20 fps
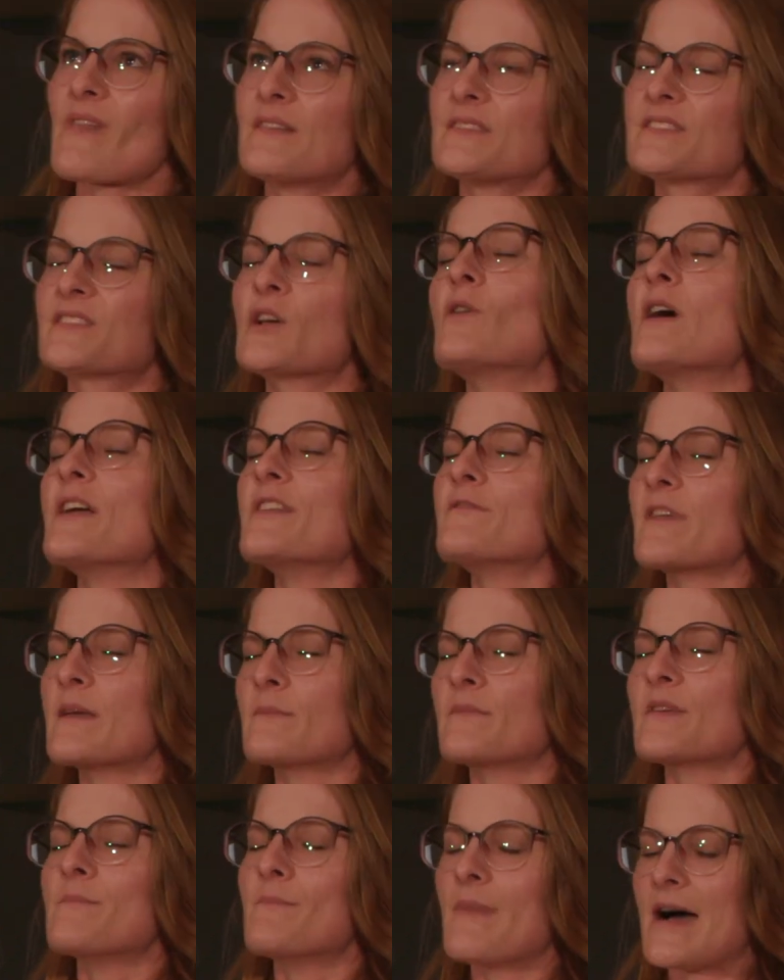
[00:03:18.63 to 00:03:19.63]
So a
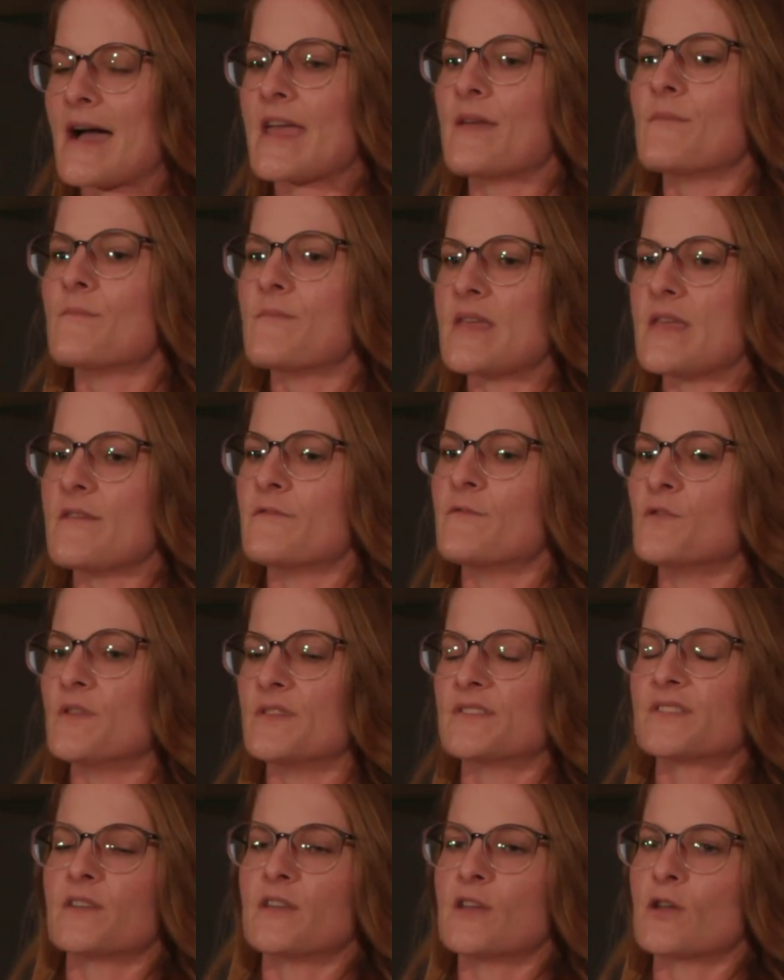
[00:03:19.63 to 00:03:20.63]
family might be food
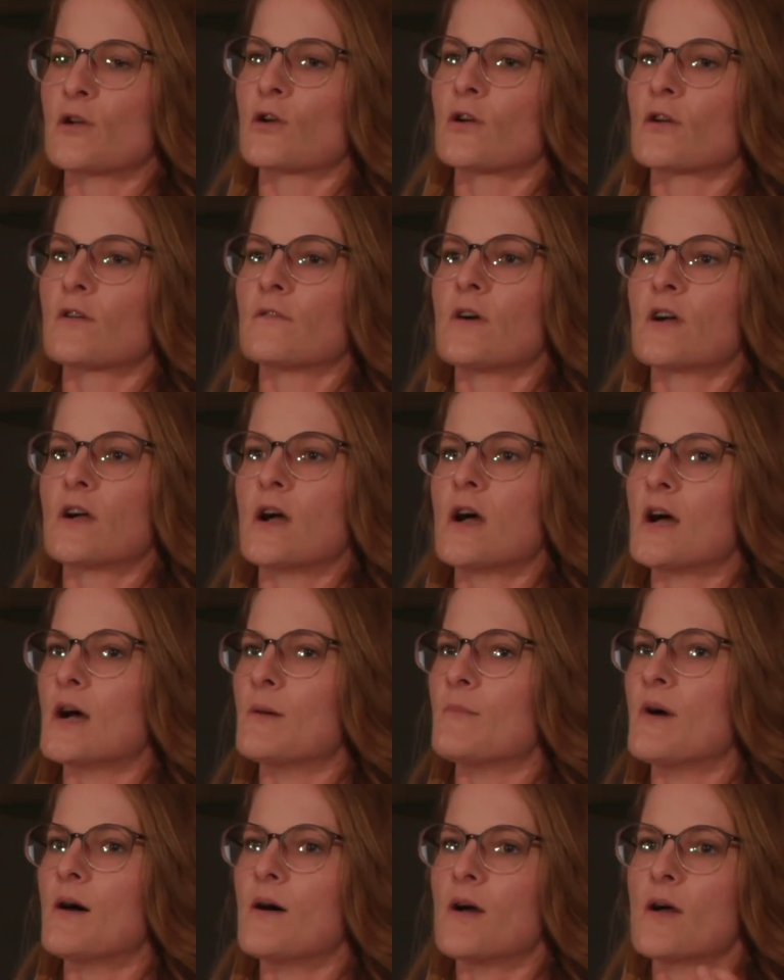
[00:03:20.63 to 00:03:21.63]
insecure
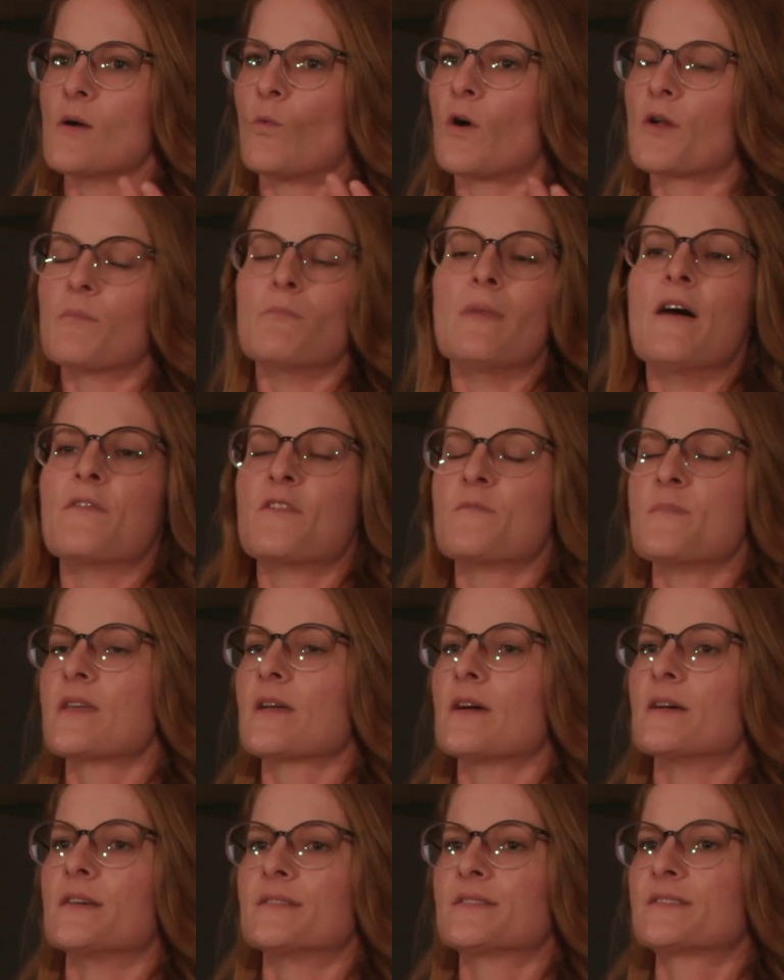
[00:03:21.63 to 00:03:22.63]
1 month
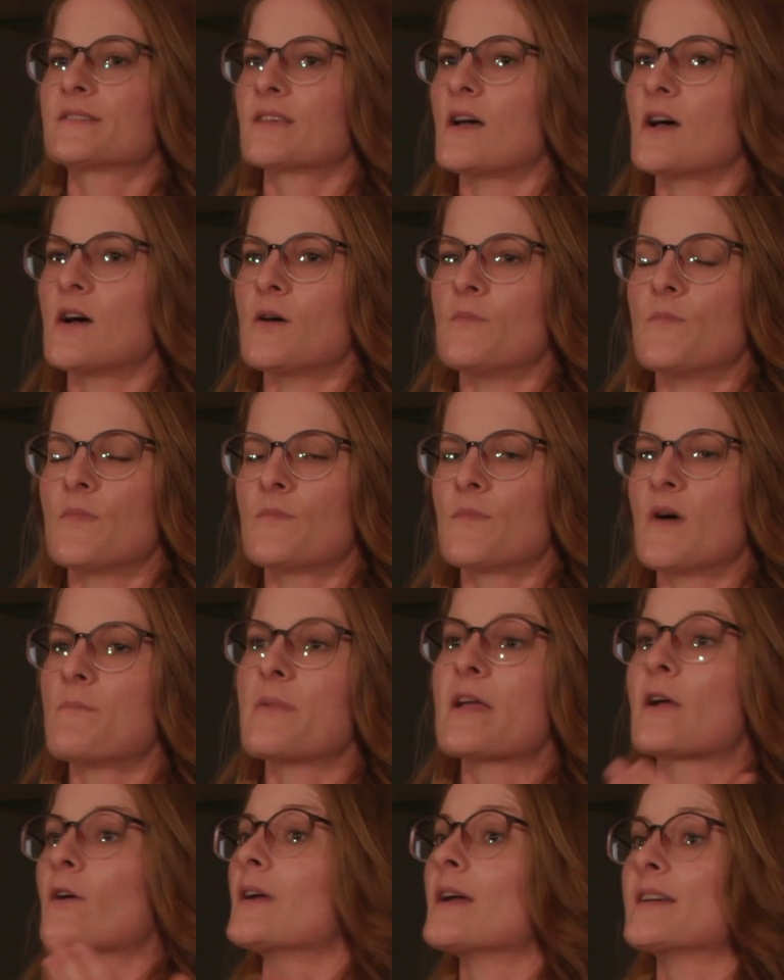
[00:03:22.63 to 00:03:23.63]
because a
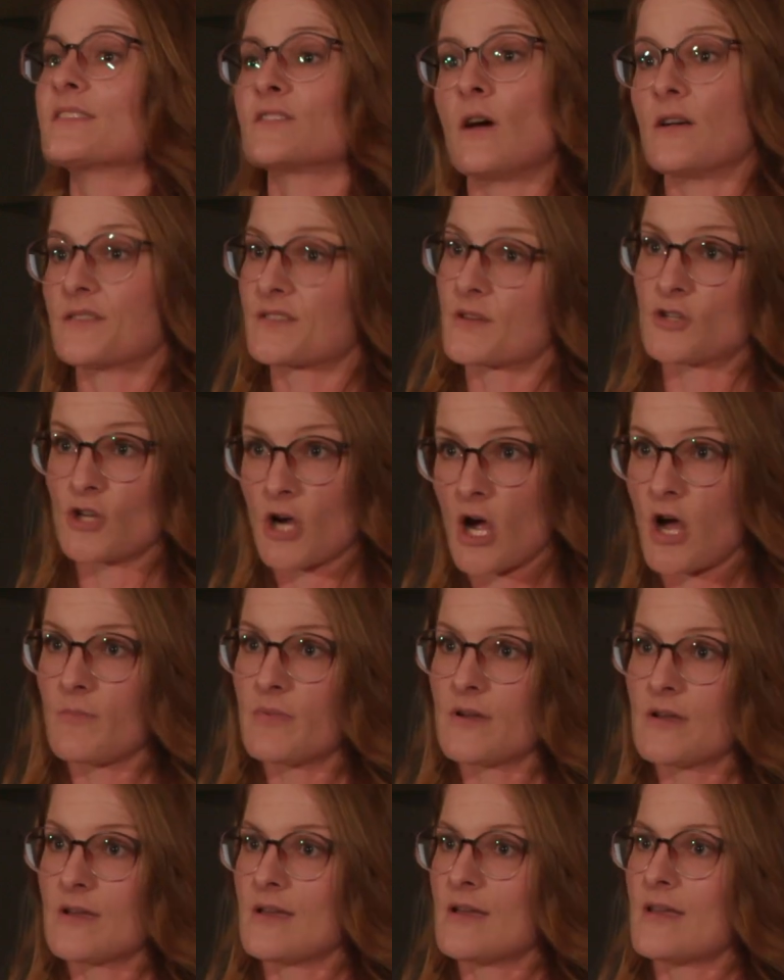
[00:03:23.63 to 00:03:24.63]
parent has lost a job,
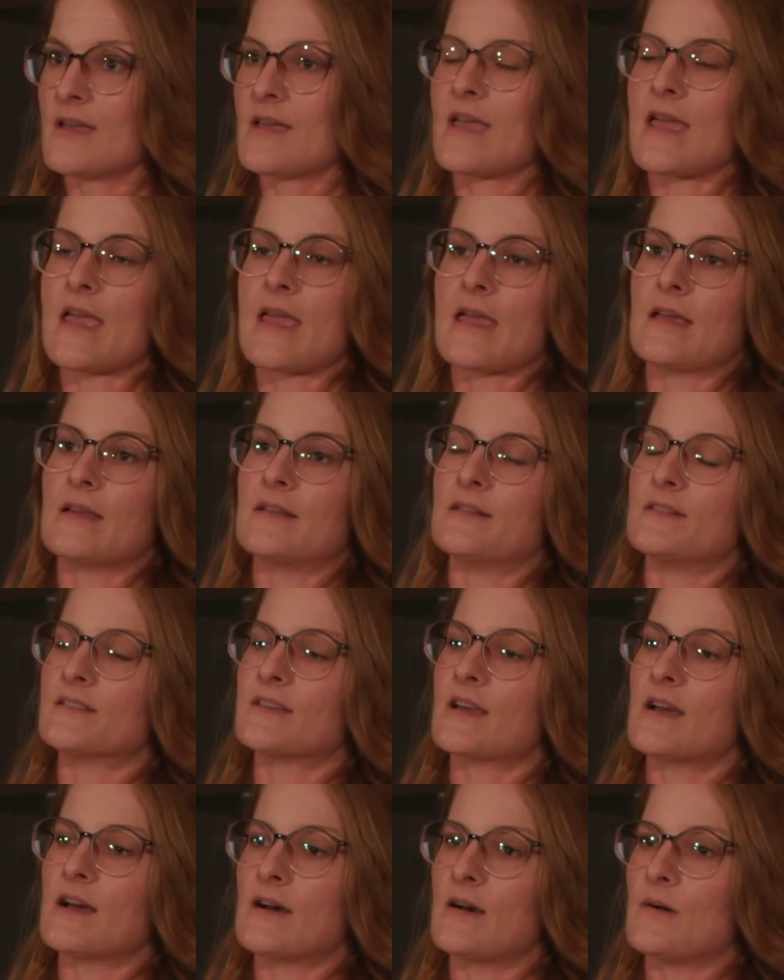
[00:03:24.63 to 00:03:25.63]

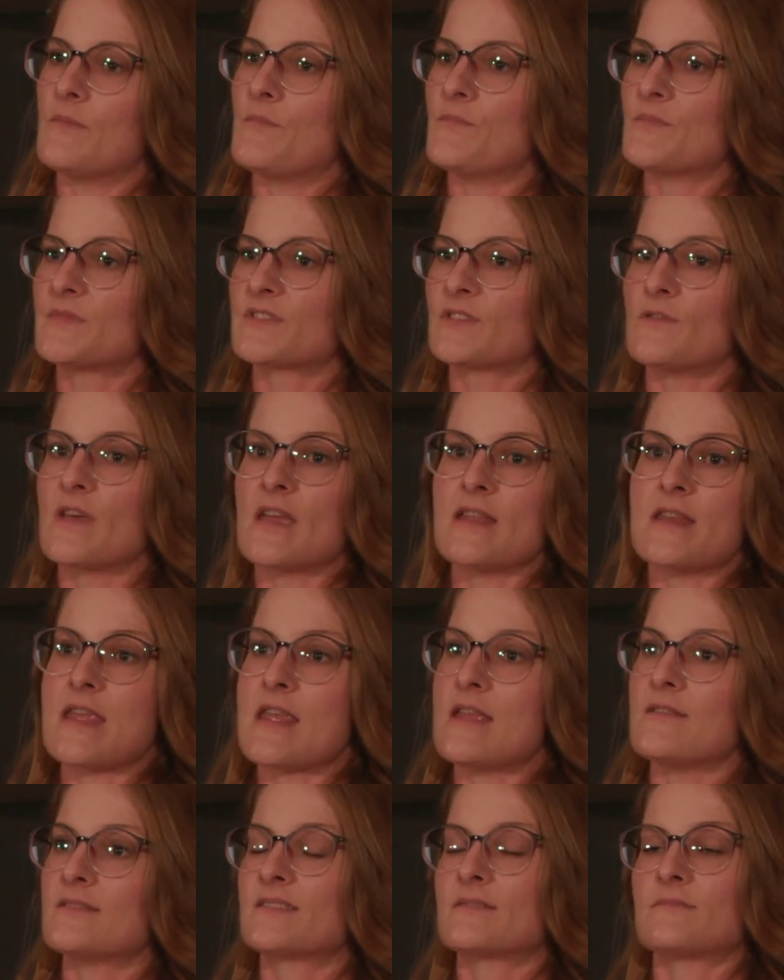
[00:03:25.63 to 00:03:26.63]
and so they
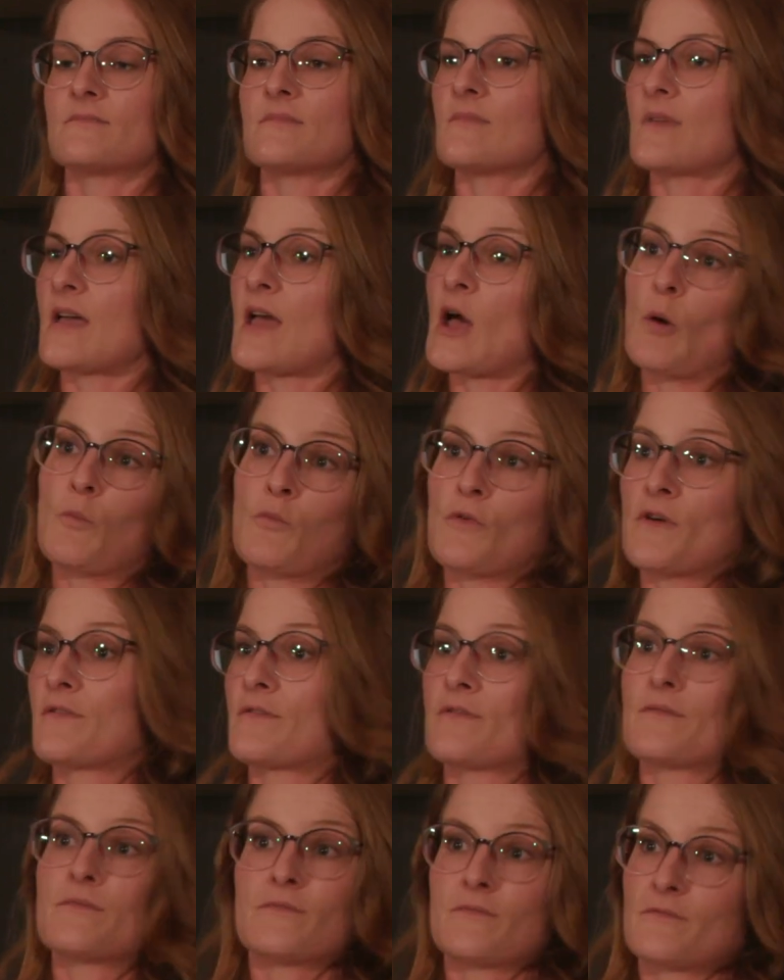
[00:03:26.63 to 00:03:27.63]
need help with
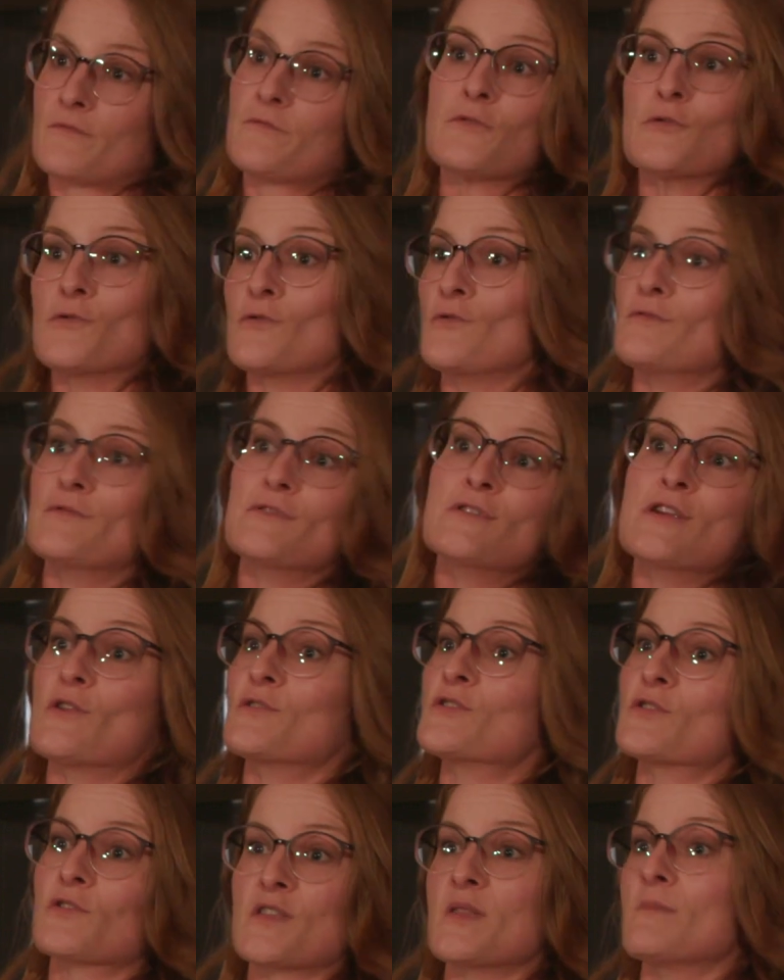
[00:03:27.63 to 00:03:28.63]
food,
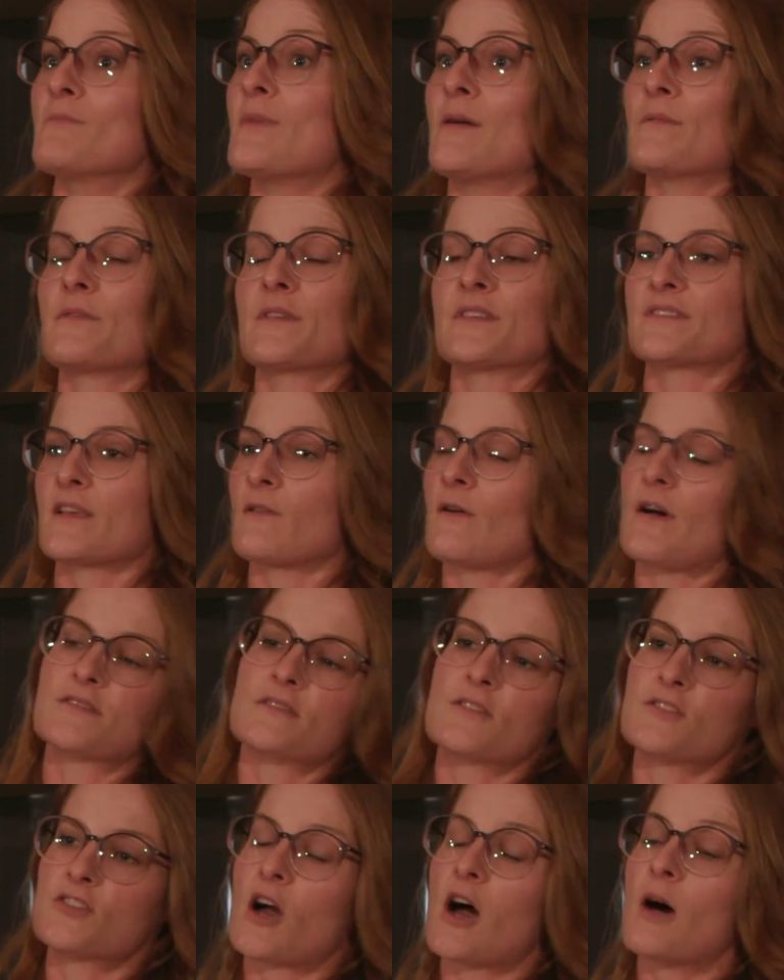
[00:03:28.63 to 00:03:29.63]
during the month because they
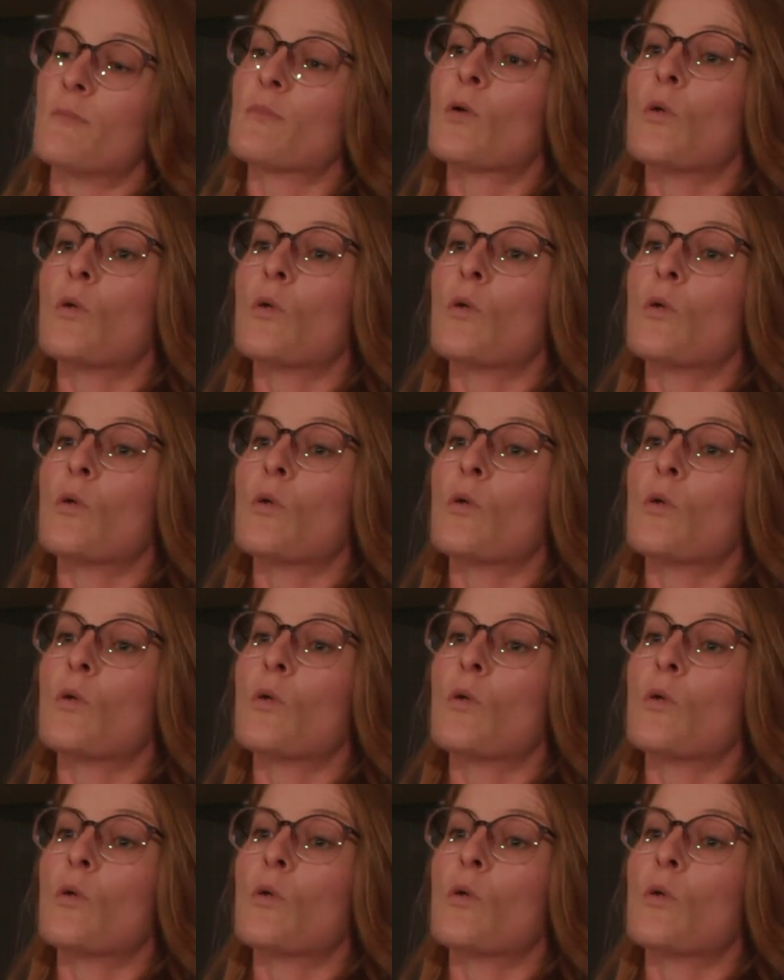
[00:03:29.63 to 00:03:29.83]
lost a job.